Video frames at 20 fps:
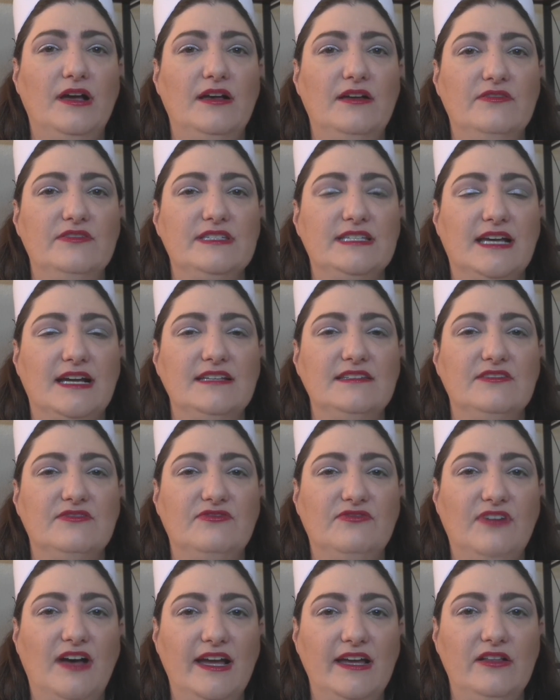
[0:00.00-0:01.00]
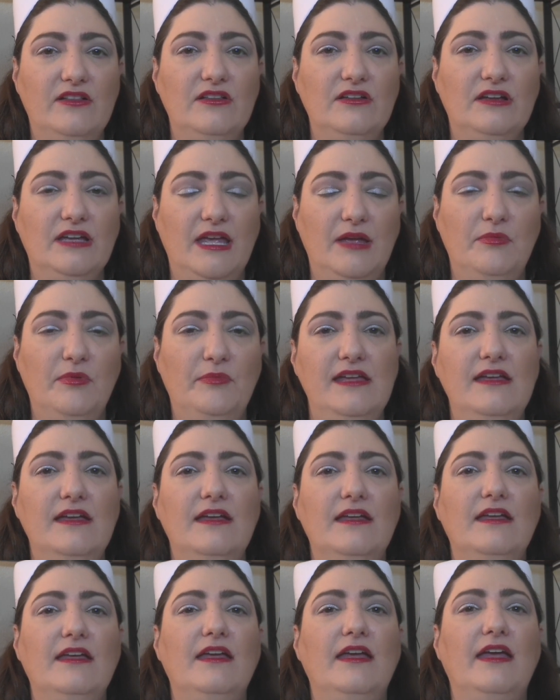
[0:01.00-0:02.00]
of size of file capability
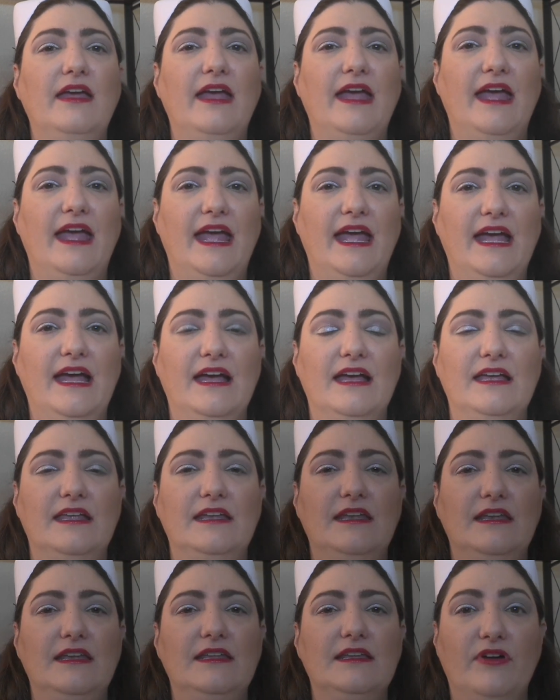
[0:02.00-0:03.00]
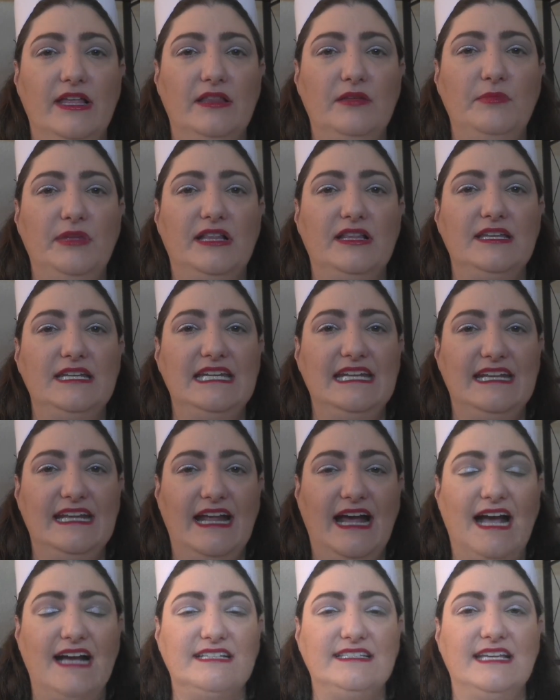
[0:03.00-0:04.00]
and availability to
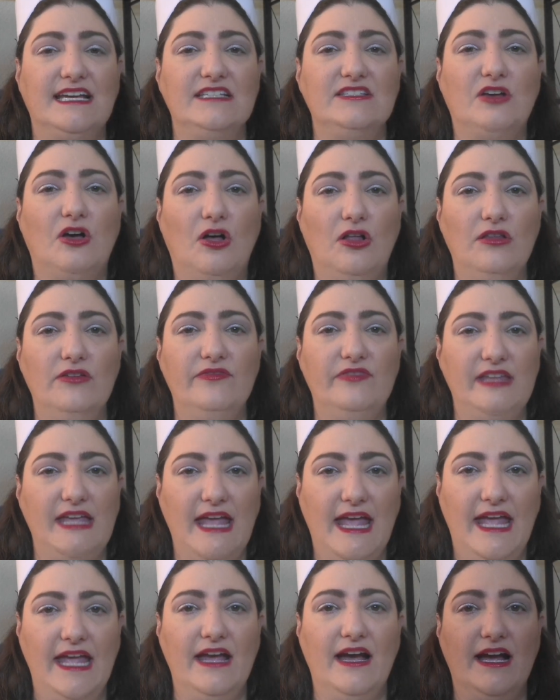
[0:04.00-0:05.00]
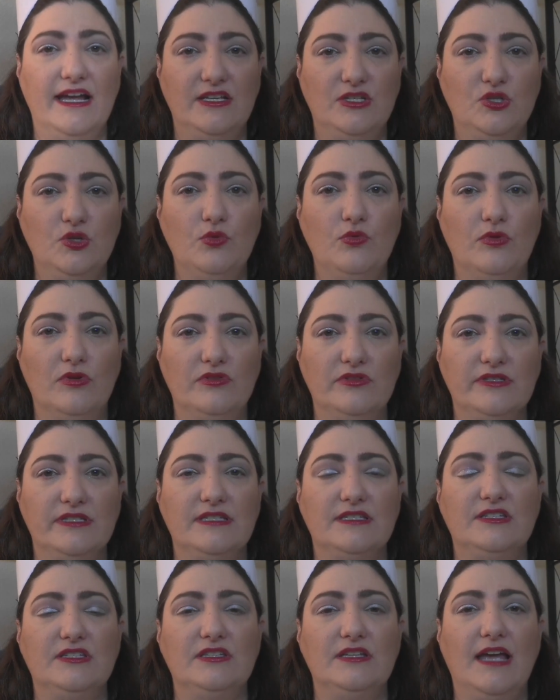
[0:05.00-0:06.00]
access all of the AI
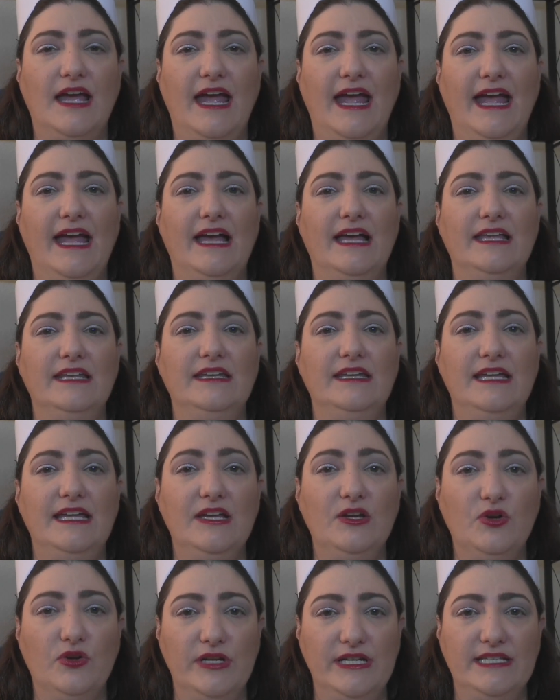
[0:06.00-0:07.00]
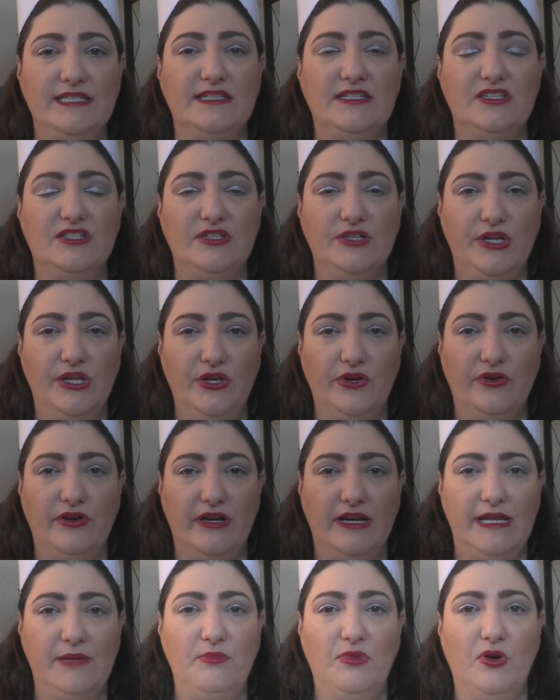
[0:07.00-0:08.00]
tools and increased
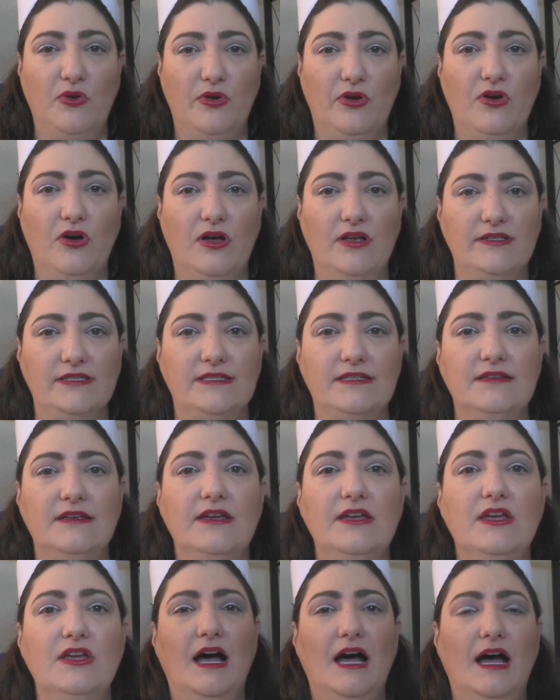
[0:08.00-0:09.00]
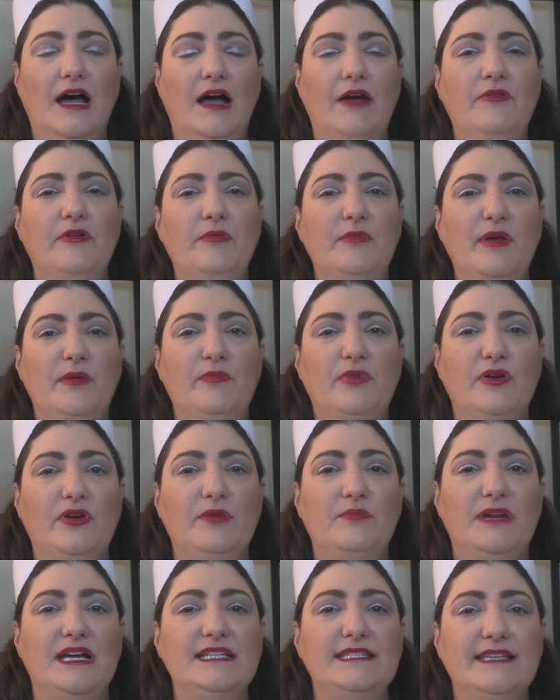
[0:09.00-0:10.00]
security protocols. I remember in
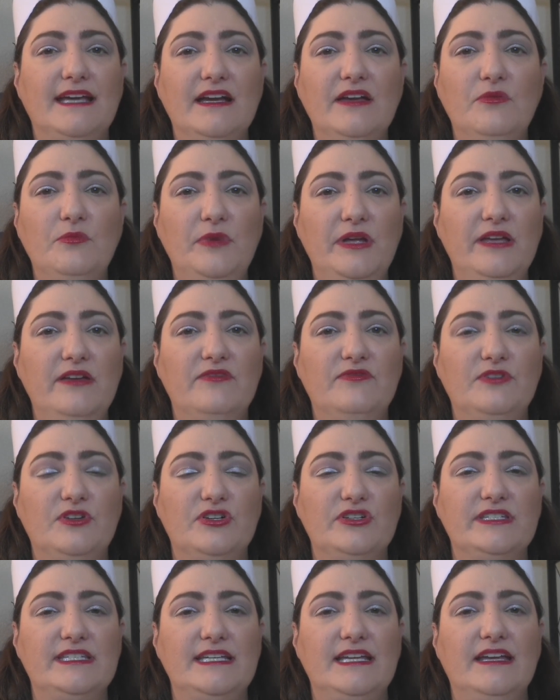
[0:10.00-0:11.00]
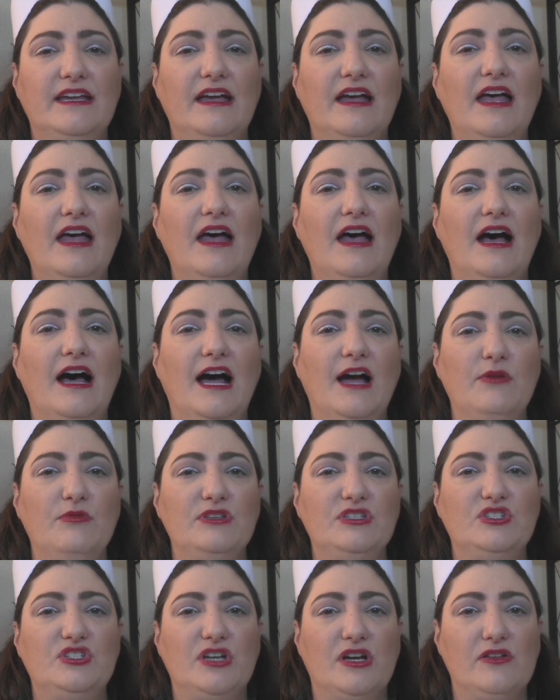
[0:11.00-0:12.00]
my second week of nursing, I was
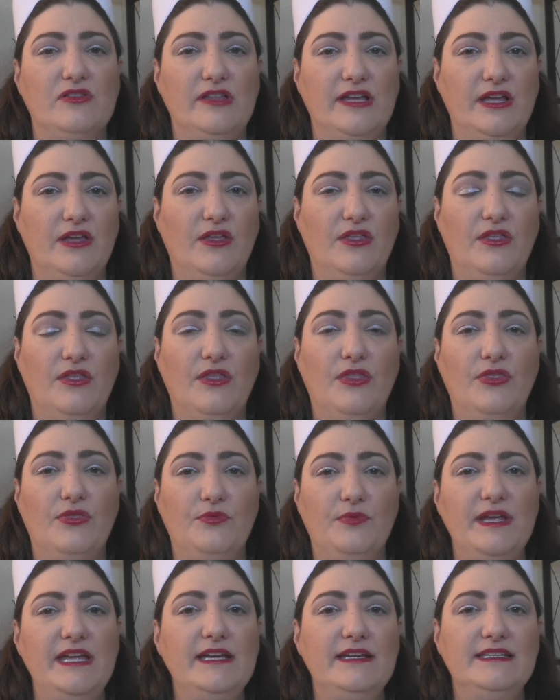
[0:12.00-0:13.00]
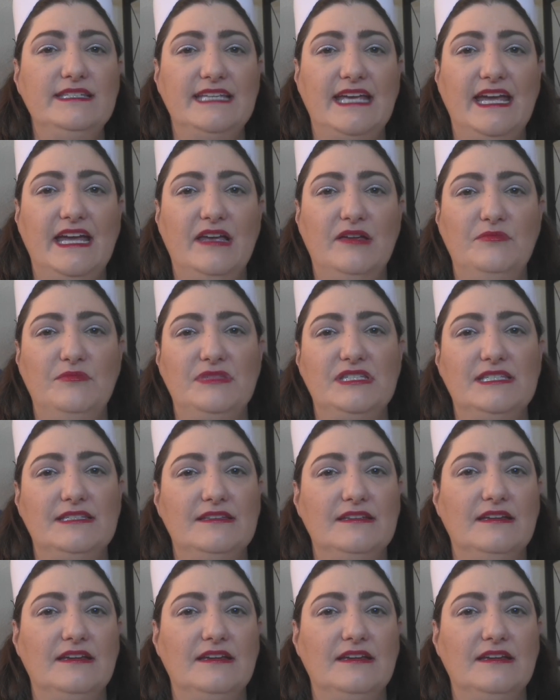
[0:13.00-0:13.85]
juggling 3 exams,